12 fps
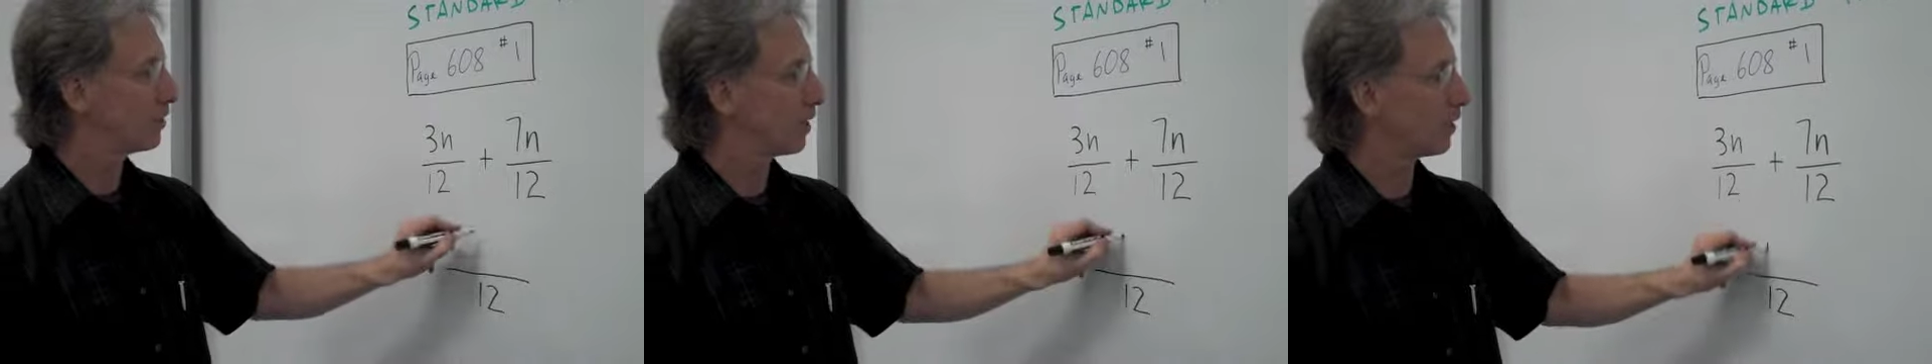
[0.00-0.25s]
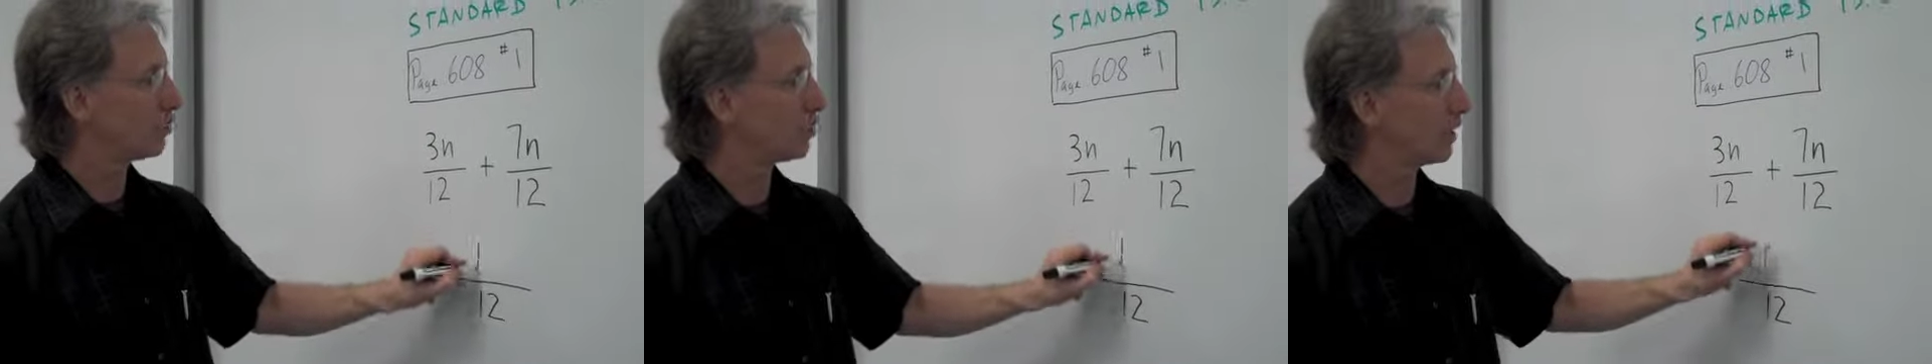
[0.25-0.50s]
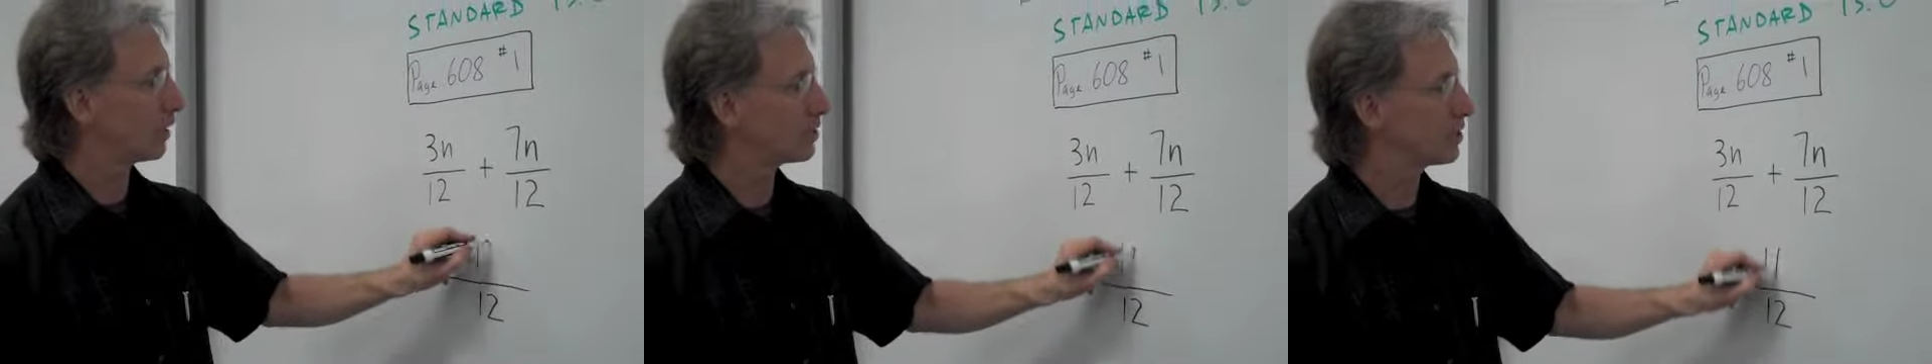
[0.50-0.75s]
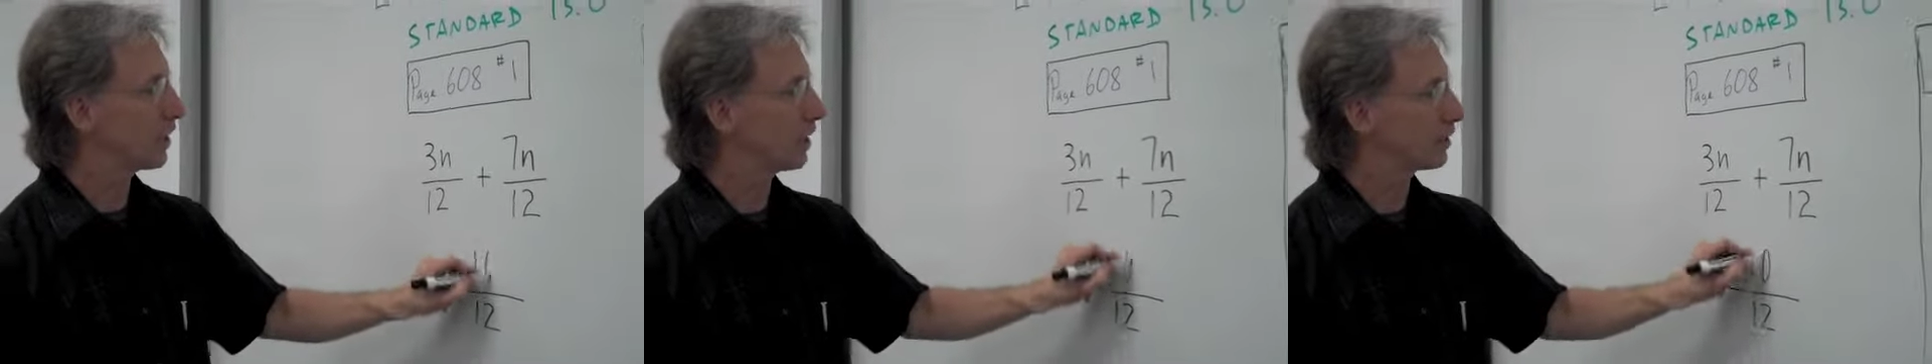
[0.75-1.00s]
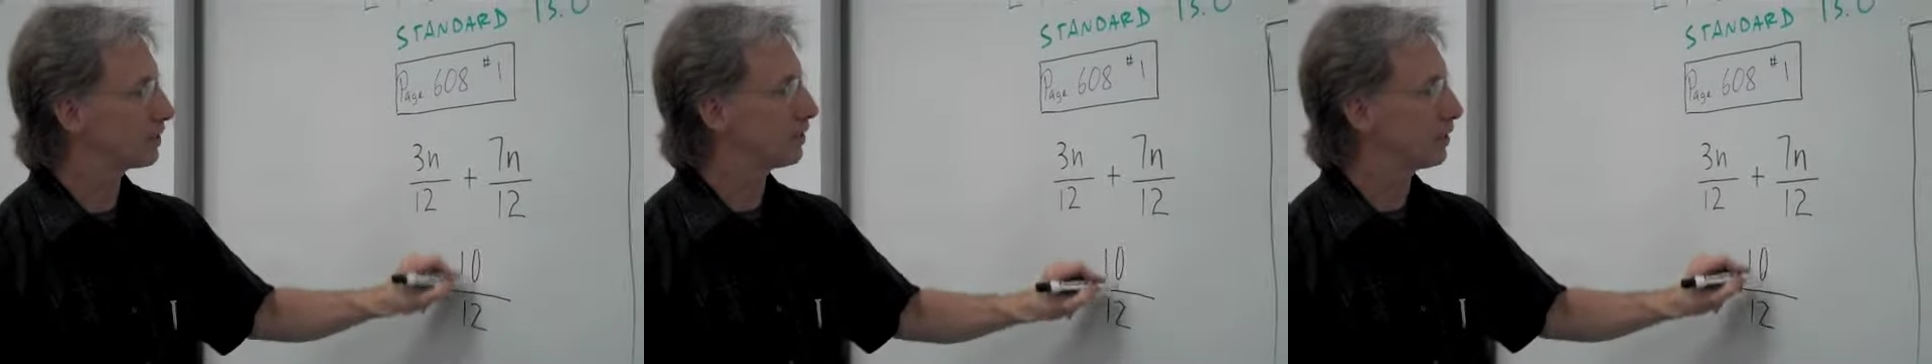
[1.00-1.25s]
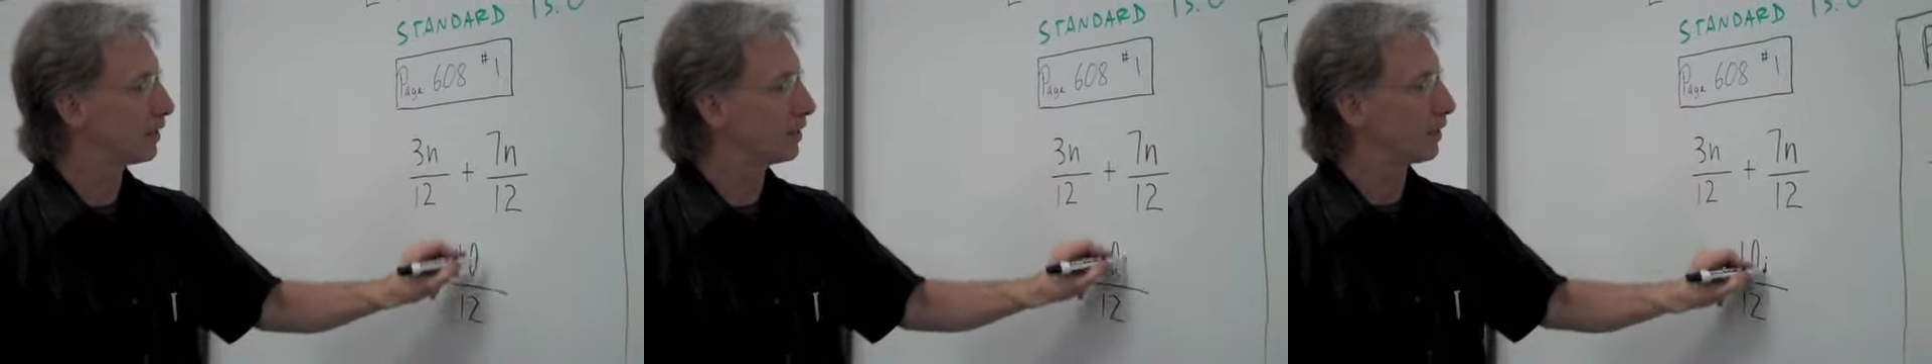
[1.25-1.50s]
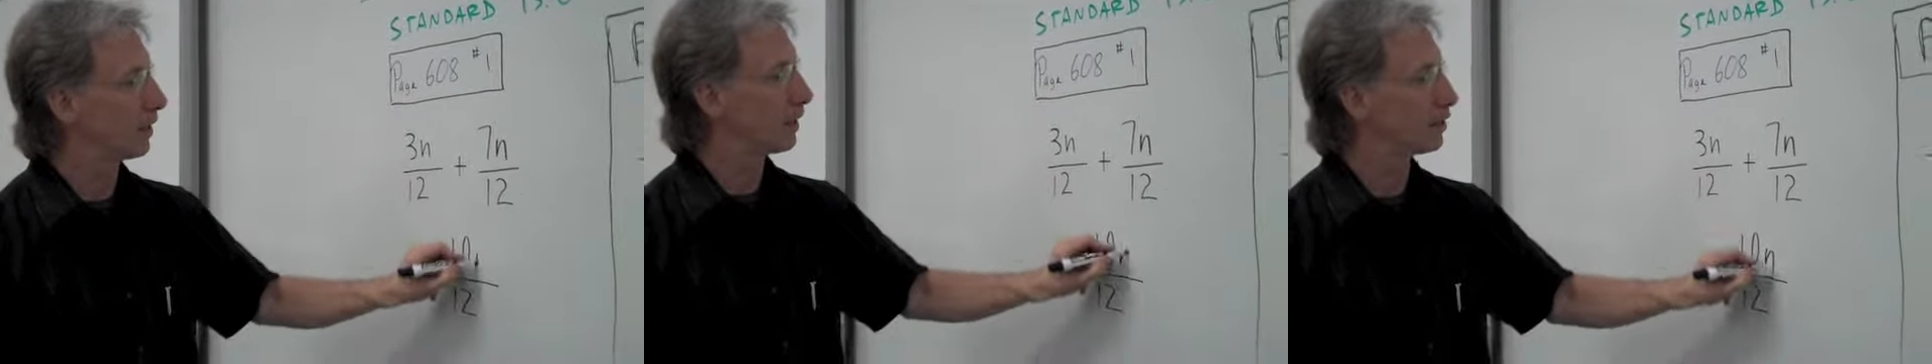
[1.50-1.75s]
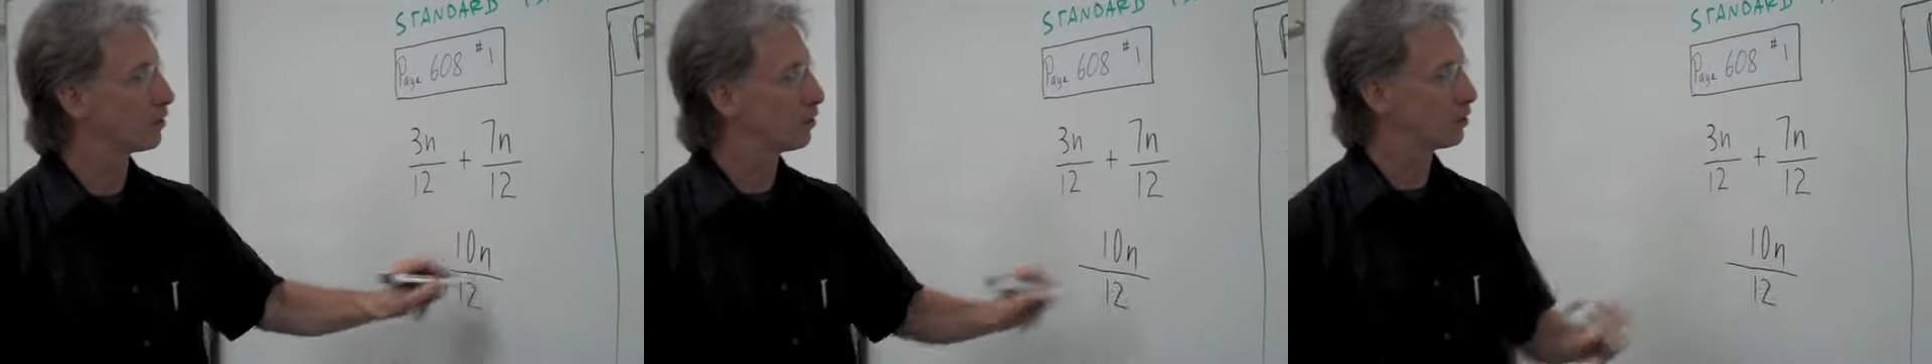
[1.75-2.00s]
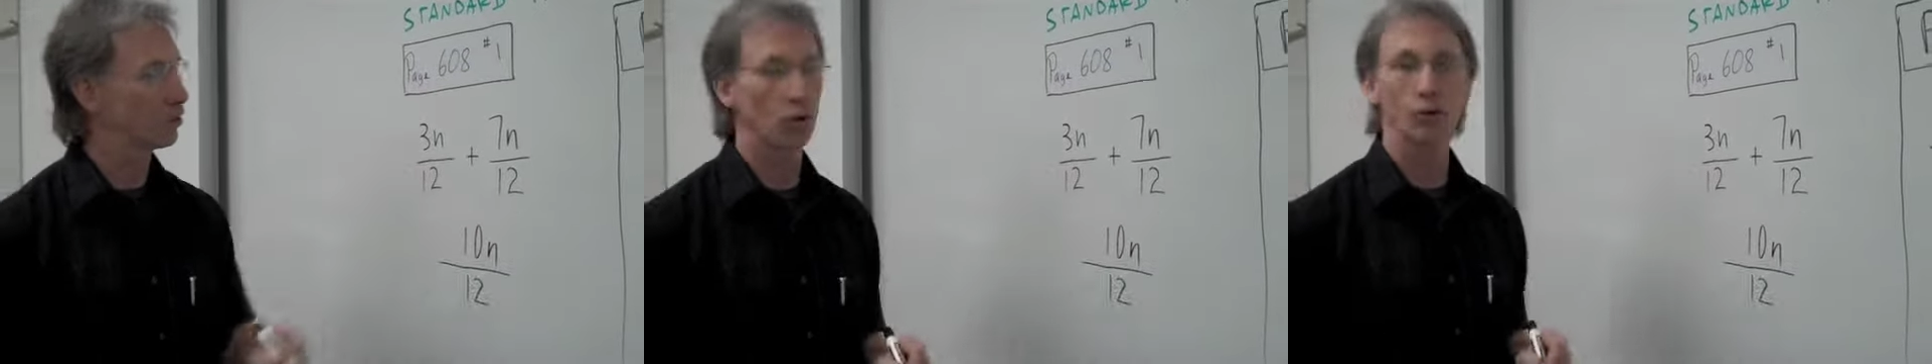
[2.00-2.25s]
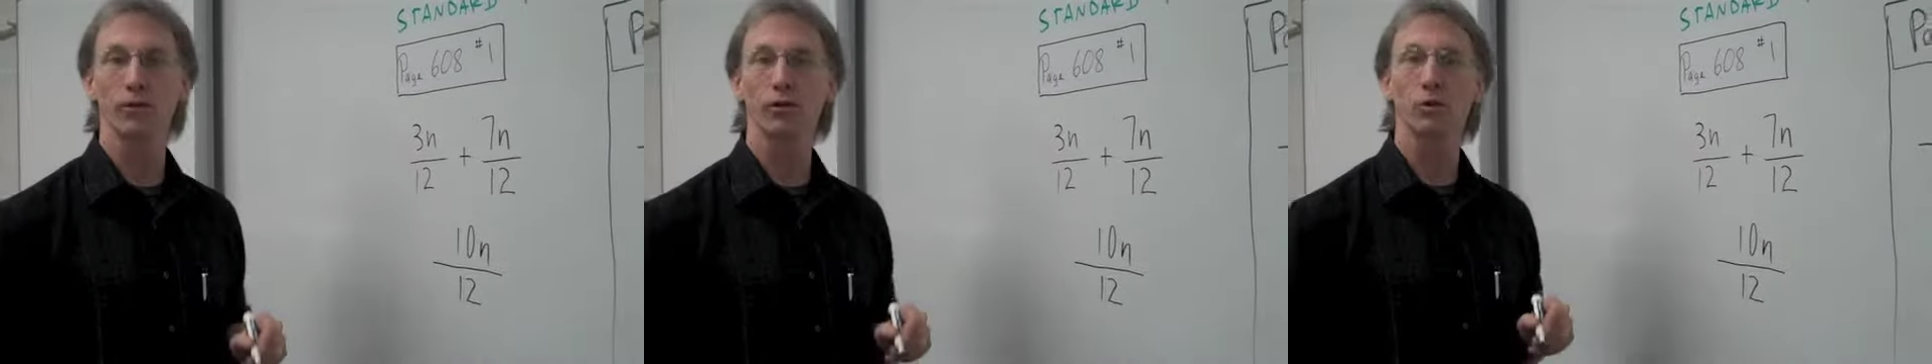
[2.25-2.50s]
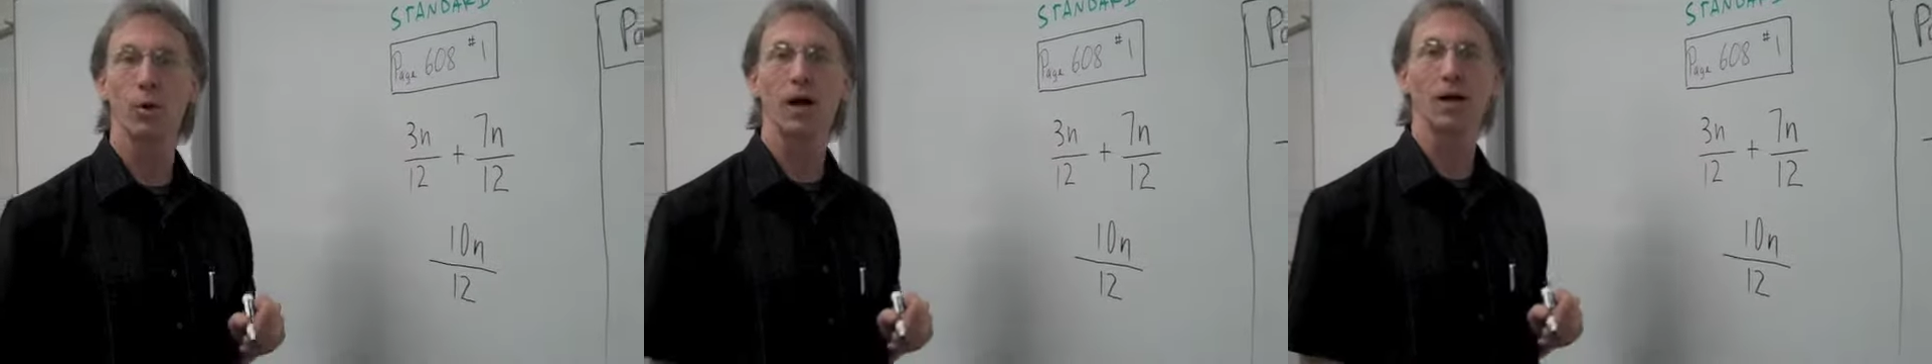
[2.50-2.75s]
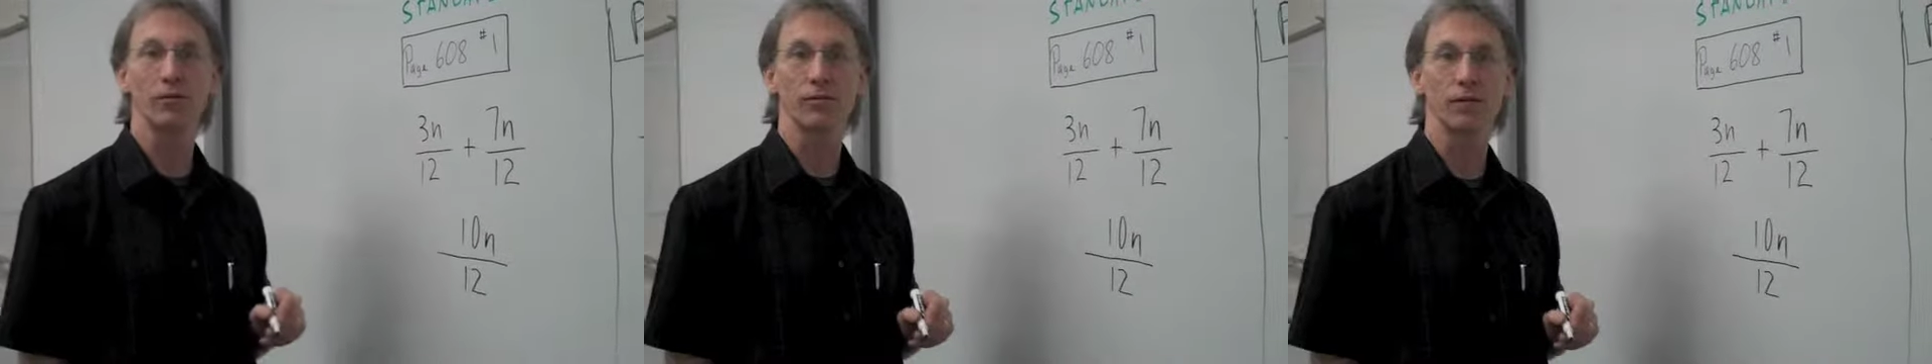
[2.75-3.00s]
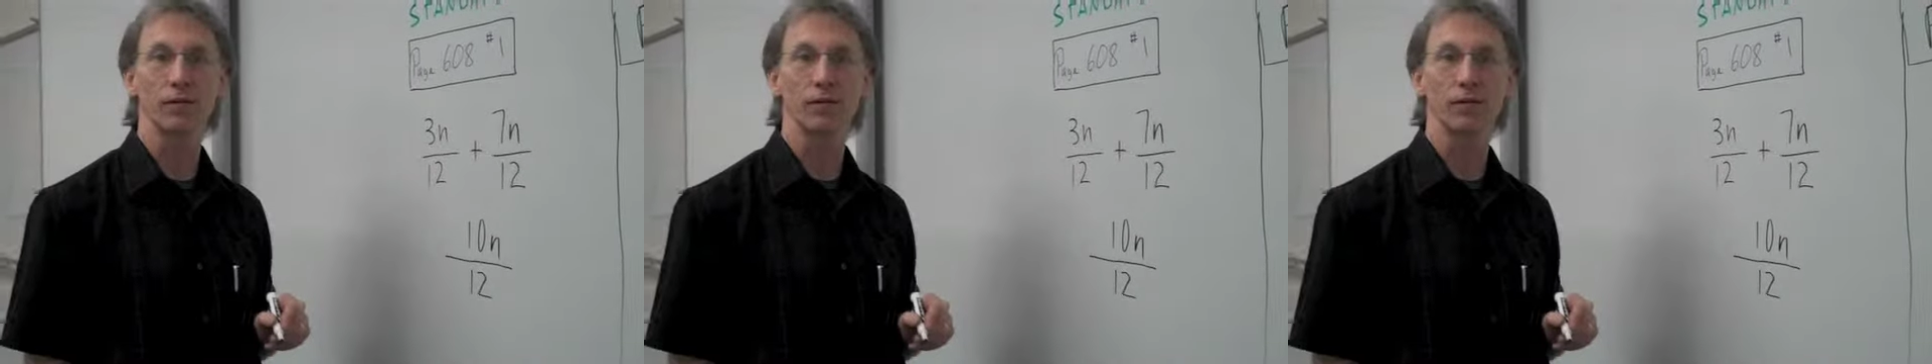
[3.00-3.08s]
and you get 10n over 12.